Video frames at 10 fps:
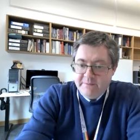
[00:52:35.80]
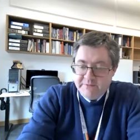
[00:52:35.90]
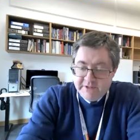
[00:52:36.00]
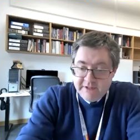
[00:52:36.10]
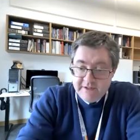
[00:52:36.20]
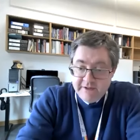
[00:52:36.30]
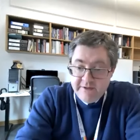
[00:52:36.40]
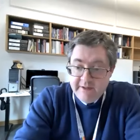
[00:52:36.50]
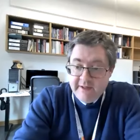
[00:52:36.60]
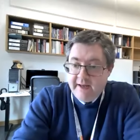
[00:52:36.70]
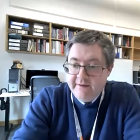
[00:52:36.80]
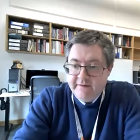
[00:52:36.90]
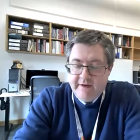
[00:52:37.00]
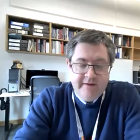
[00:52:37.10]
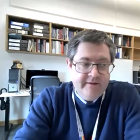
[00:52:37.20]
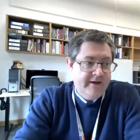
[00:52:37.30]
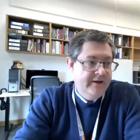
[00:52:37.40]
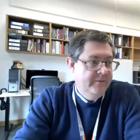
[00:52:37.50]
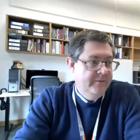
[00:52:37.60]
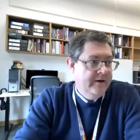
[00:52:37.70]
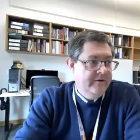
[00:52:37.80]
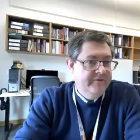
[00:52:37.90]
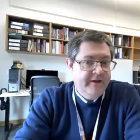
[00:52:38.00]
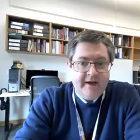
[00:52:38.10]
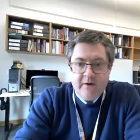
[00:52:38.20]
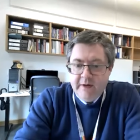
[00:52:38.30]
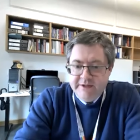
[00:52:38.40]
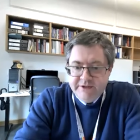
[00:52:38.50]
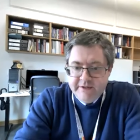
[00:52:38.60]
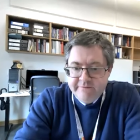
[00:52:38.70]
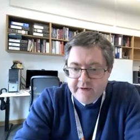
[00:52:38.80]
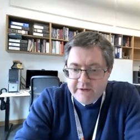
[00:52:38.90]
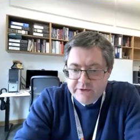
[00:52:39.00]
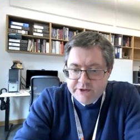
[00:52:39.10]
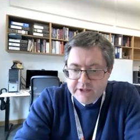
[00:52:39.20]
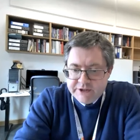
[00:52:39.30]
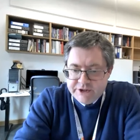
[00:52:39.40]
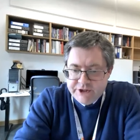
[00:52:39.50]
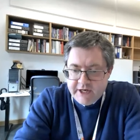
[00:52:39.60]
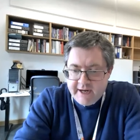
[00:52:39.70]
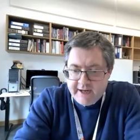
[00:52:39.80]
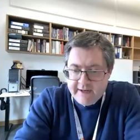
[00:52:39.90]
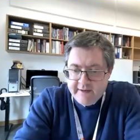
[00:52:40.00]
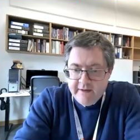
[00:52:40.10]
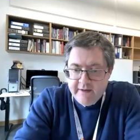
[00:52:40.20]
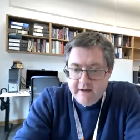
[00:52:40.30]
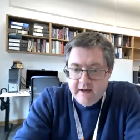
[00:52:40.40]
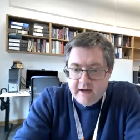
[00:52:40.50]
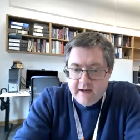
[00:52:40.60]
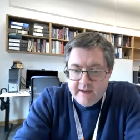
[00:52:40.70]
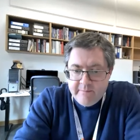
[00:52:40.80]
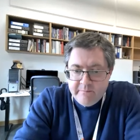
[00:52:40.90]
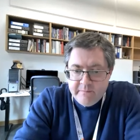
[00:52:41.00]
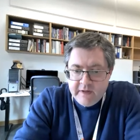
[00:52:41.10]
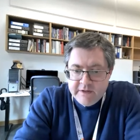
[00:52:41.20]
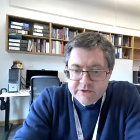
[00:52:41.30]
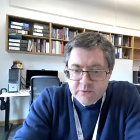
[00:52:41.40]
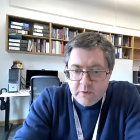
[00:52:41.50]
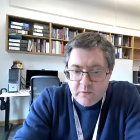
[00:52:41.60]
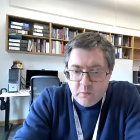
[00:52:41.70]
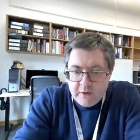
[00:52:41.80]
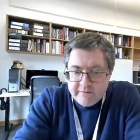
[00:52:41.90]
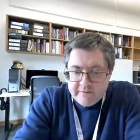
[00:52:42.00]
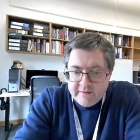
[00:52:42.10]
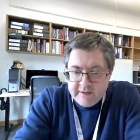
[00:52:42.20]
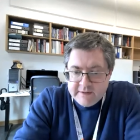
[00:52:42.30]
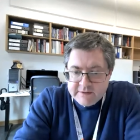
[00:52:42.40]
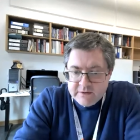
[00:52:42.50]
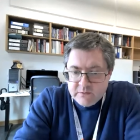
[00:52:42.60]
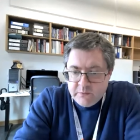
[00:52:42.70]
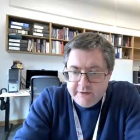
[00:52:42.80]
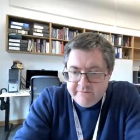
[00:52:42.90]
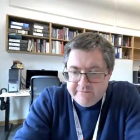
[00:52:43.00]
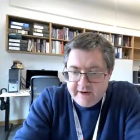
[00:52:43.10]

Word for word: absolutely, and uh, and thank you, Manai, for that question. If I could just share, mm-hmm. um, mm. so what, one of the things that we